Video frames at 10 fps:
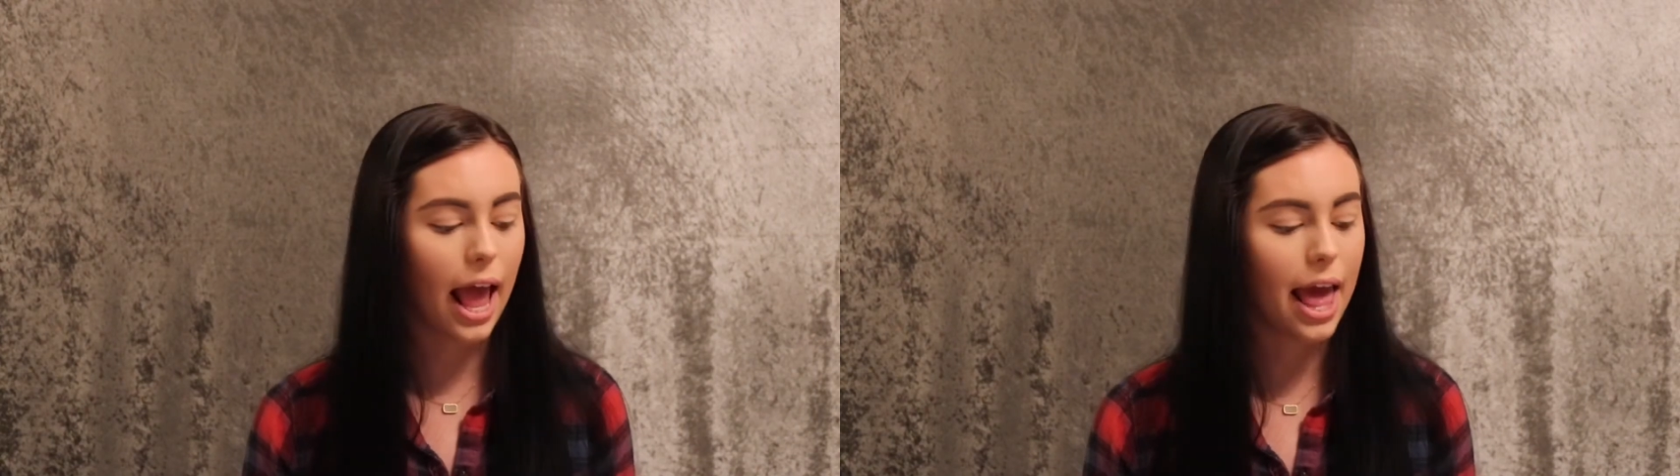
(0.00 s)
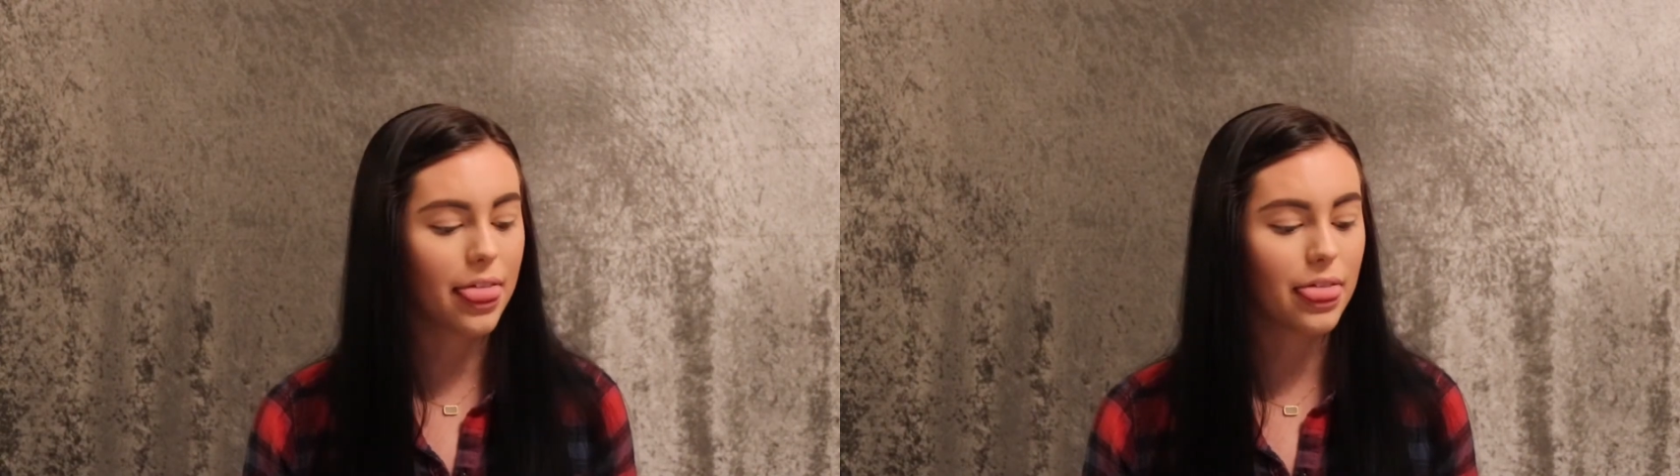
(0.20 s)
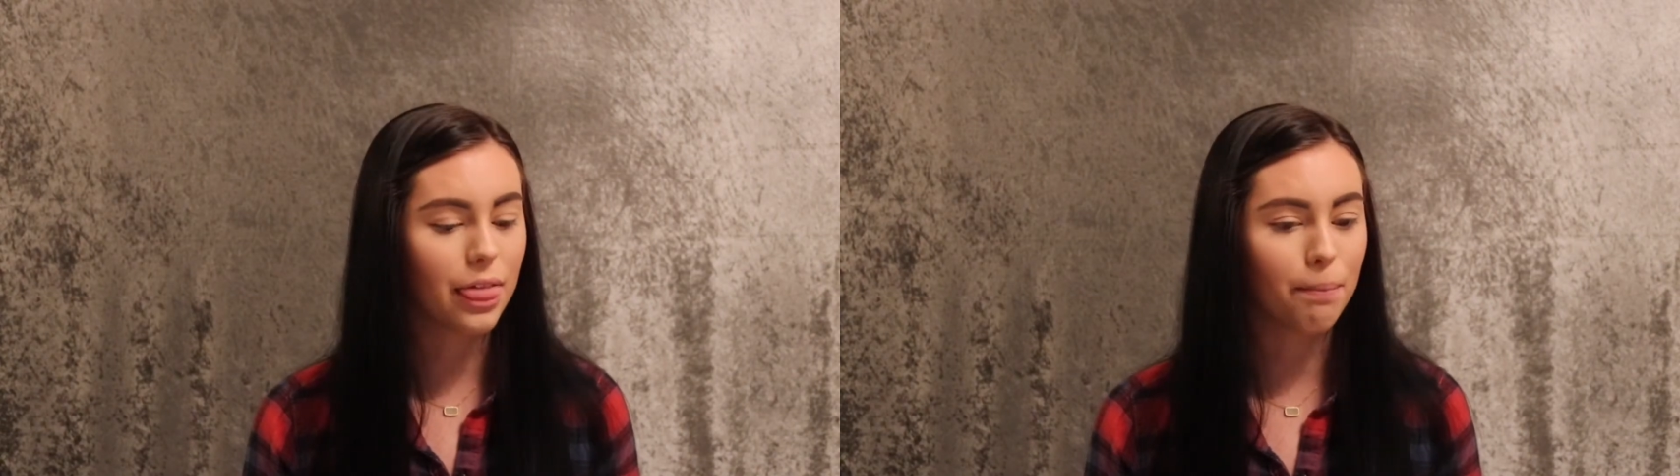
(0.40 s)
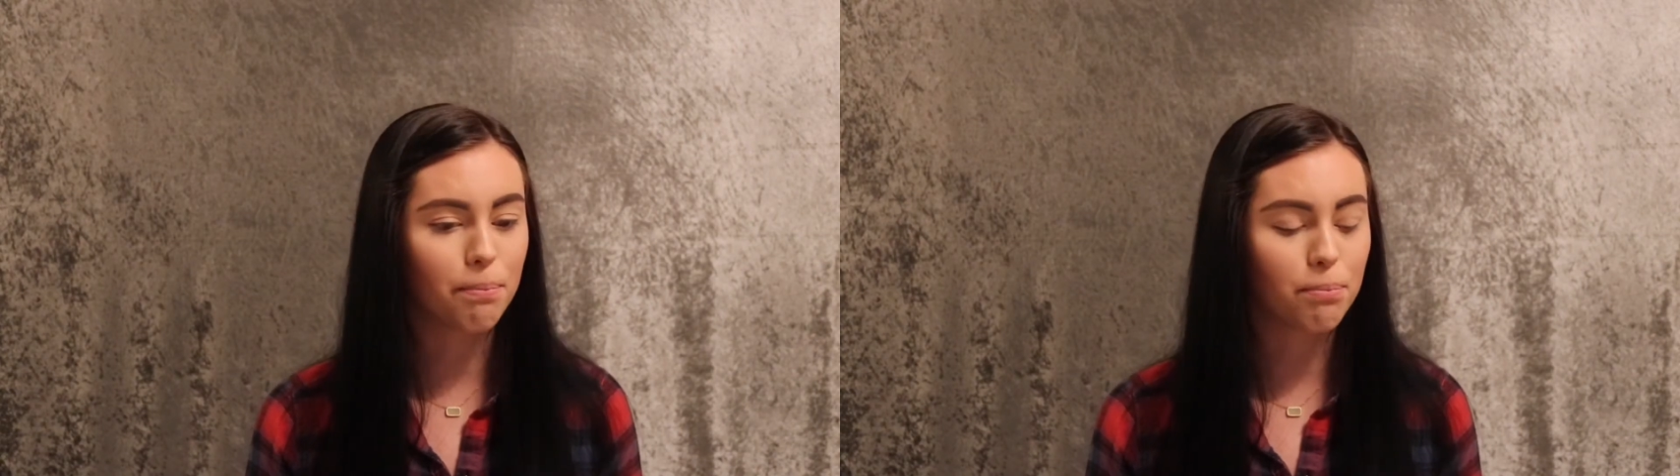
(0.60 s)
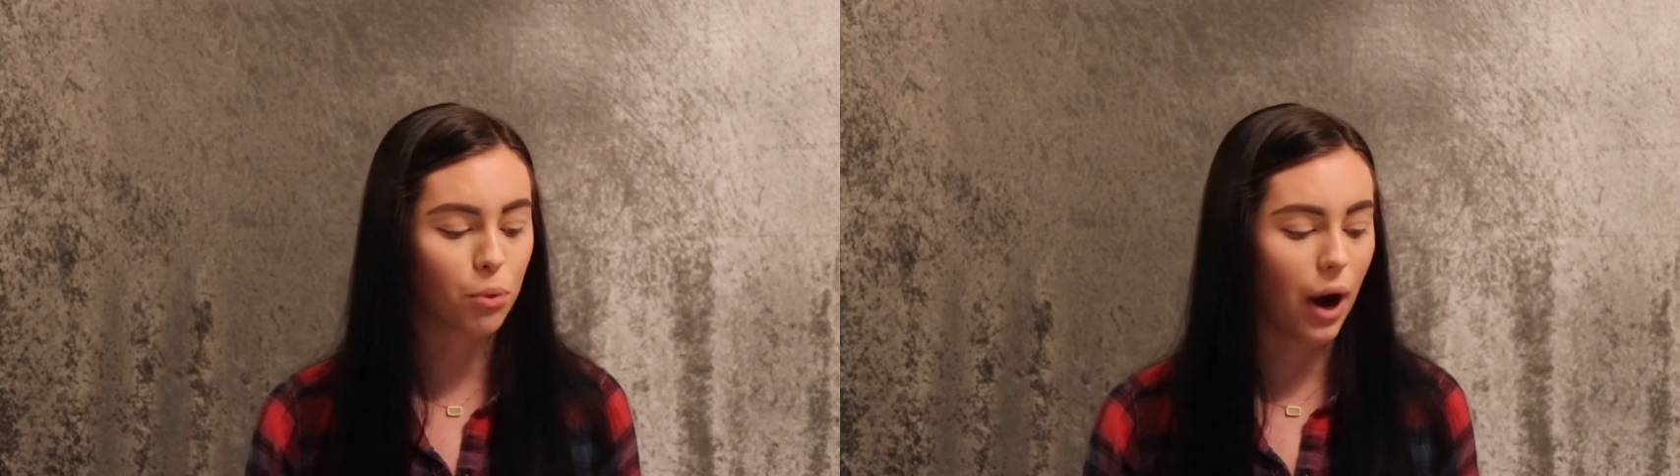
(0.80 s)
and
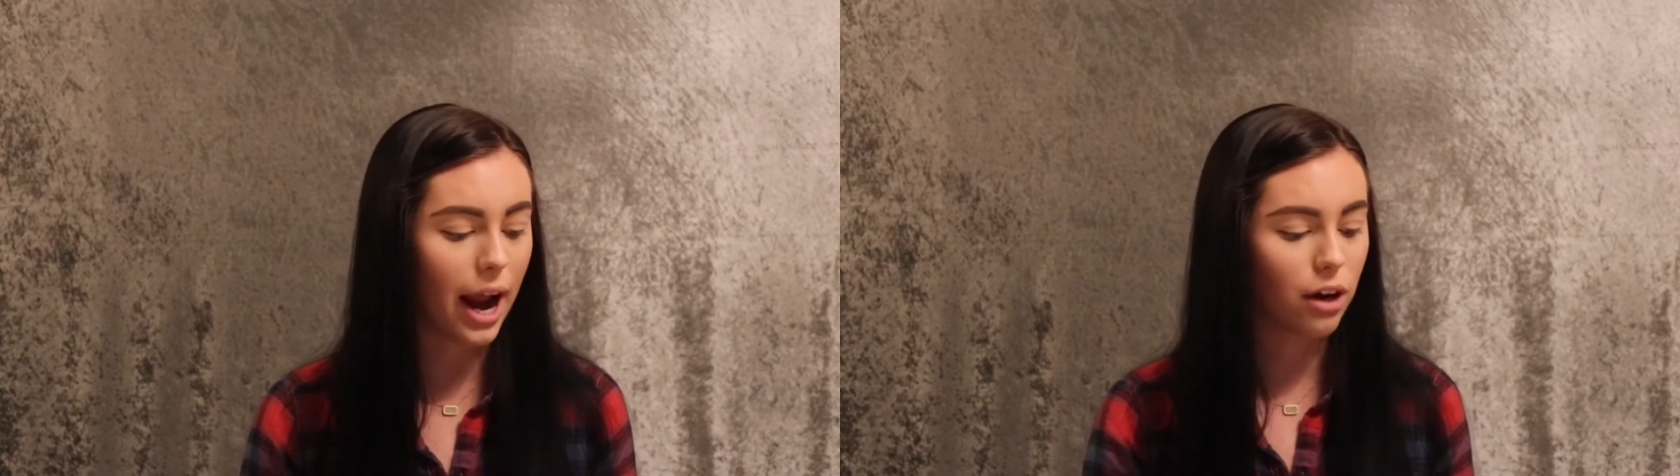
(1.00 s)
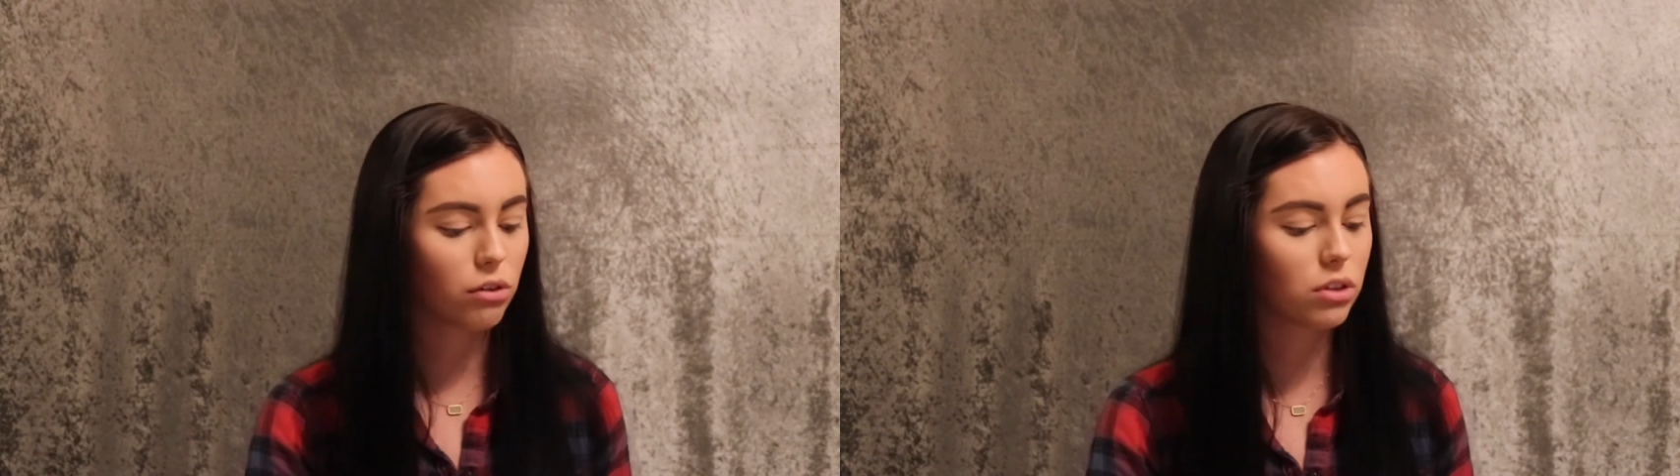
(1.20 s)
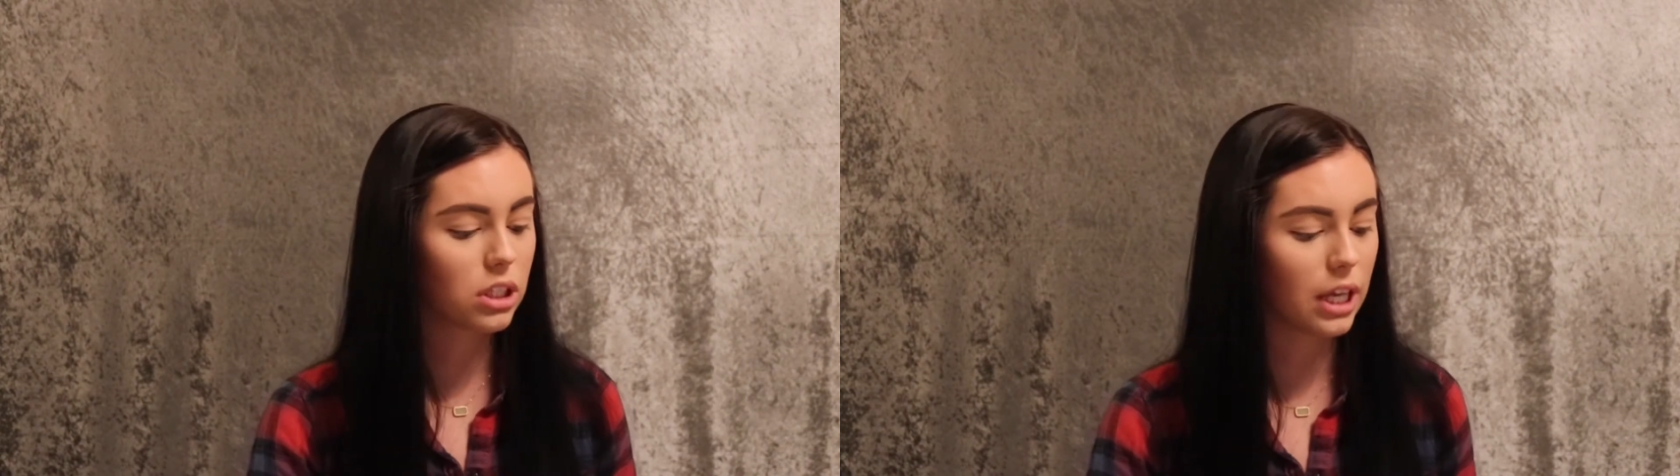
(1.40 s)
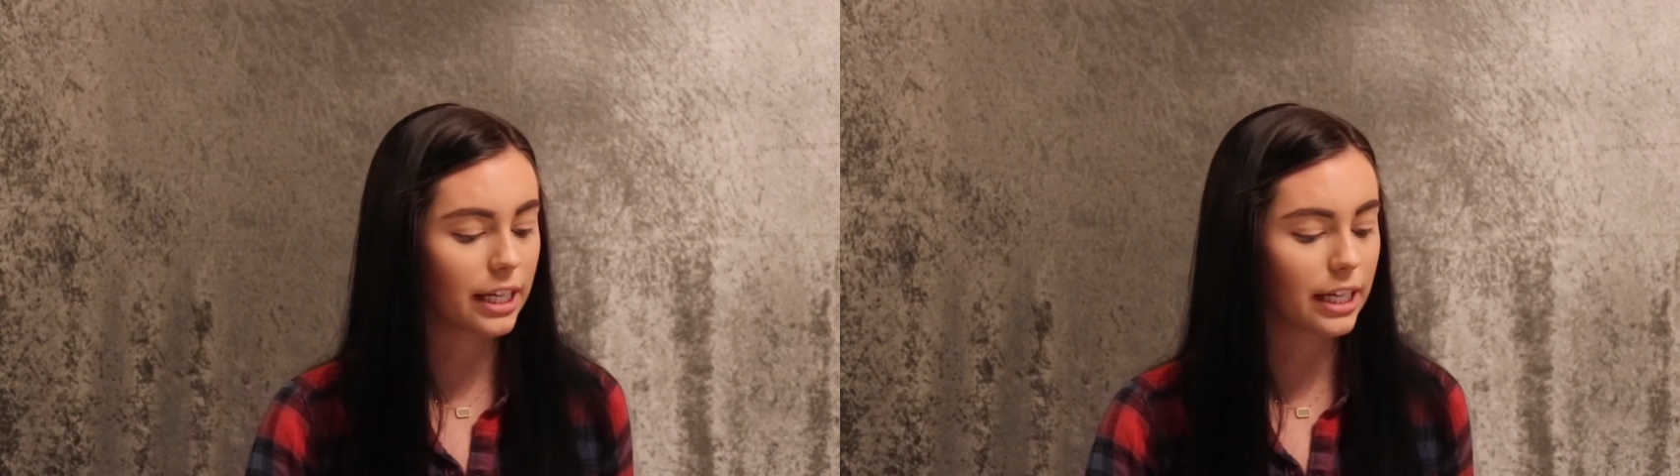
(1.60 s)
the browns,